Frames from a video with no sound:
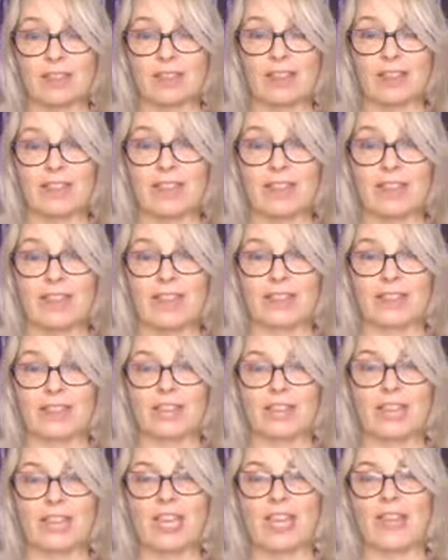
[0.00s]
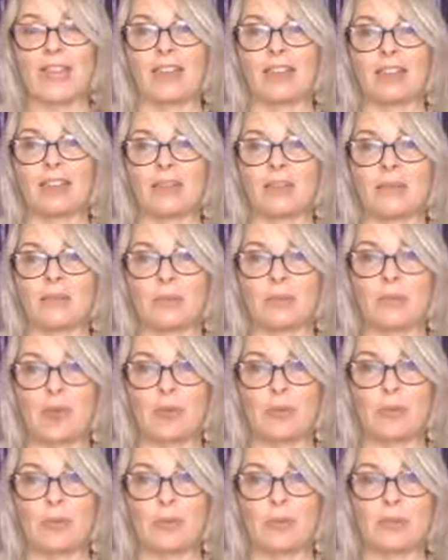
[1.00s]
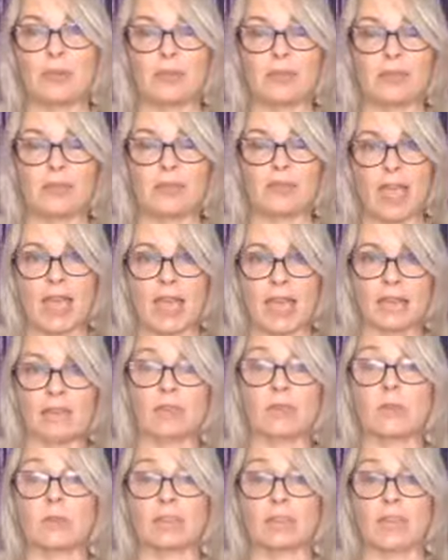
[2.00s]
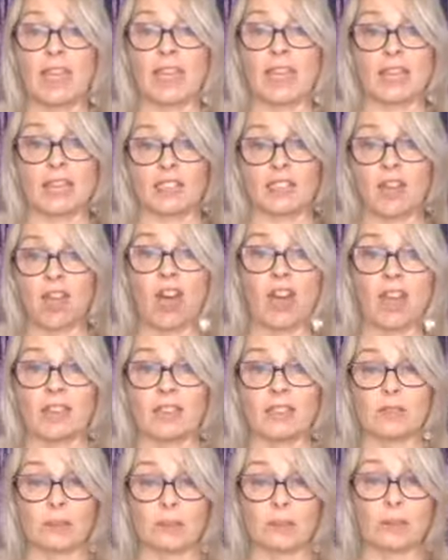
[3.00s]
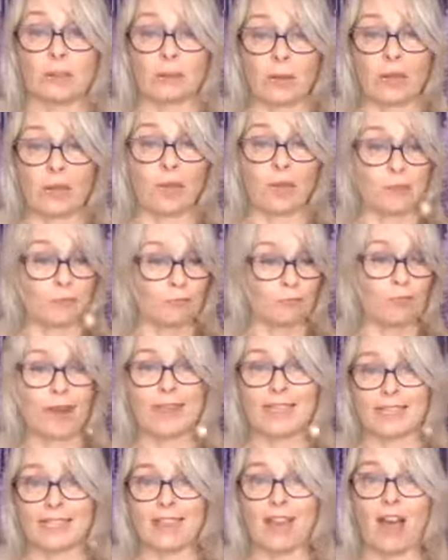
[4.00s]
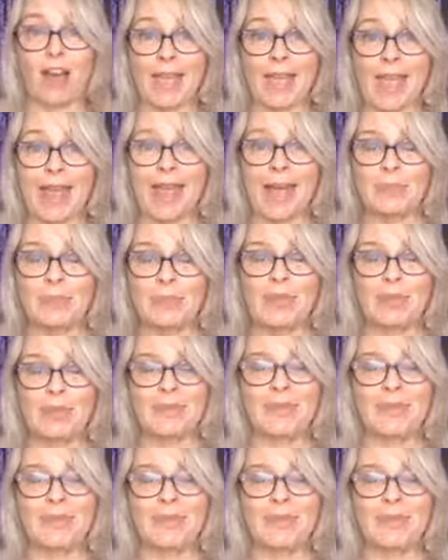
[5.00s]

earlier this year that my preemptive text was saying tired, but when I was writing I am,